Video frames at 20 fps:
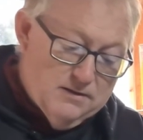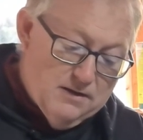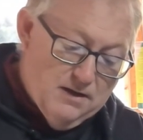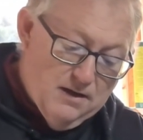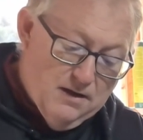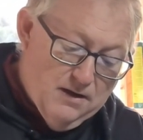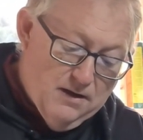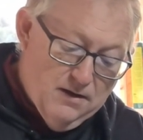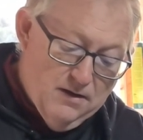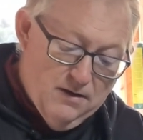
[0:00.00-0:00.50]

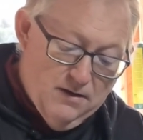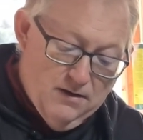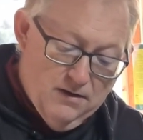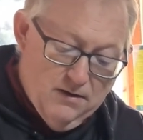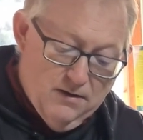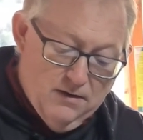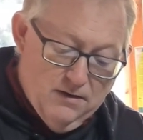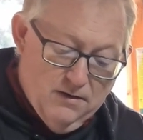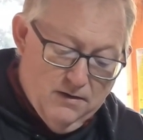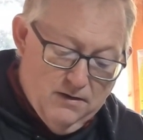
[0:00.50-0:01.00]
So
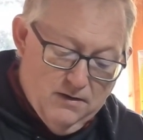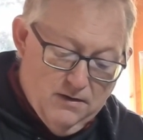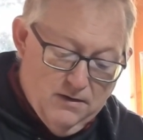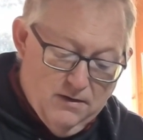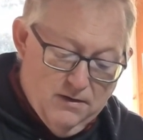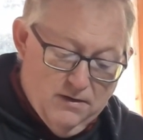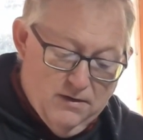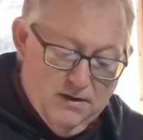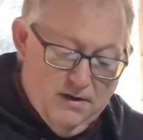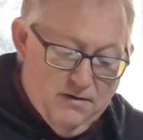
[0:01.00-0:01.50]

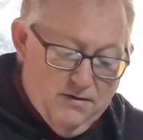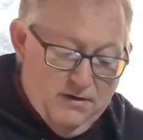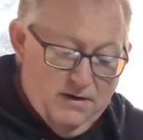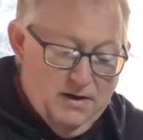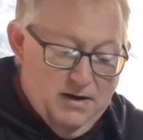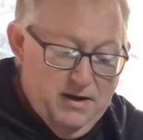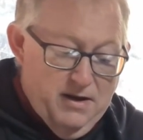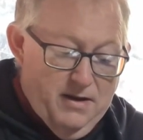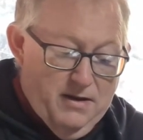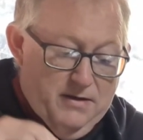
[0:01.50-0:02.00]
there
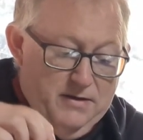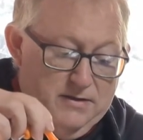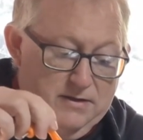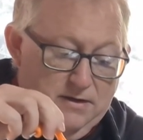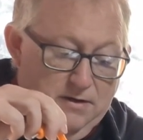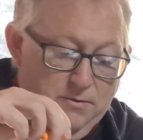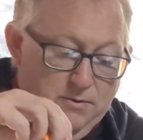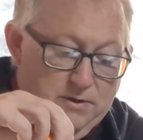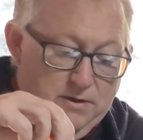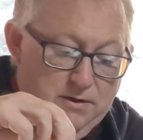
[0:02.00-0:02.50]
and there.
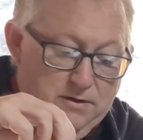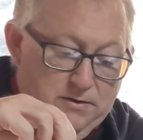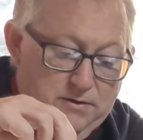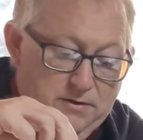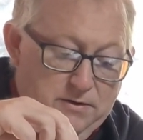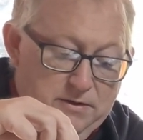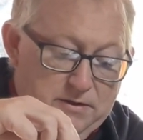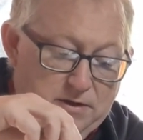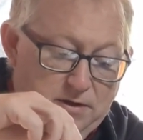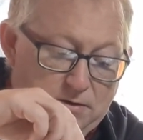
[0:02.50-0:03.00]
So what I'll
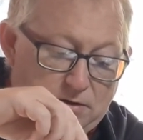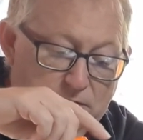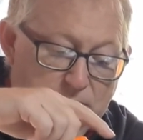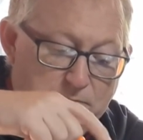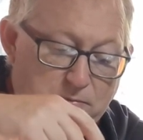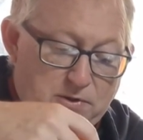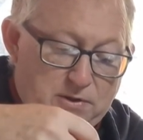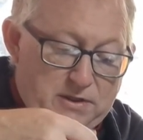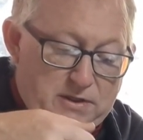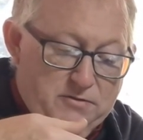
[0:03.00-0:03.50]
do is I'll
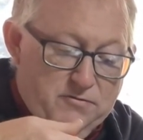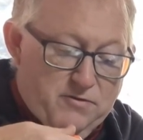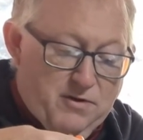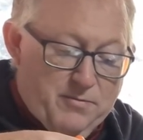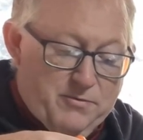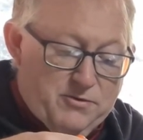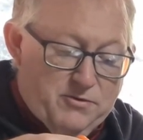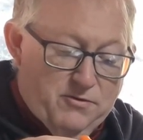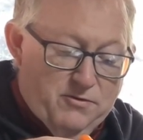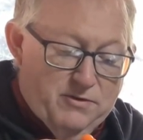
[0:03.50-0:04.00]
just put these
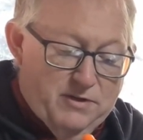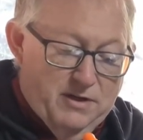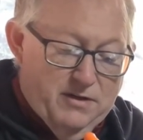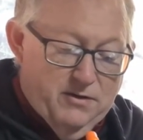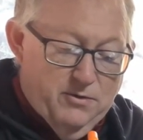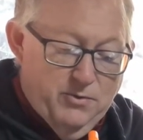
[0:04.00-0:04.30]
grub screws